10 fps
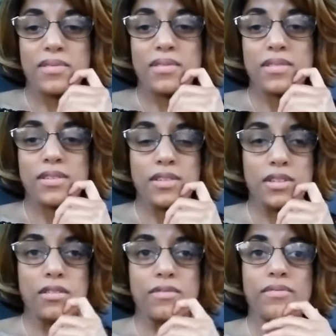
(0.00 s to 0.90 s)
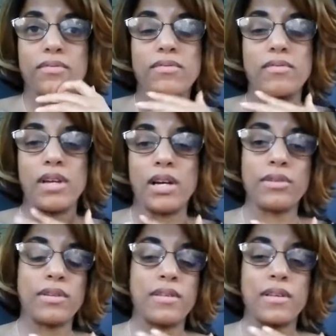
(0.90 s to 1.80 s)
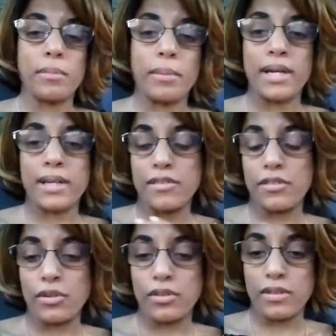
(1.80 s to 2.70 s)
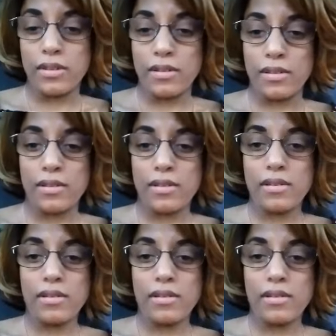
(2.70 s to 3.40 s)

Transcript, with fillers: So. I want to send my condolences,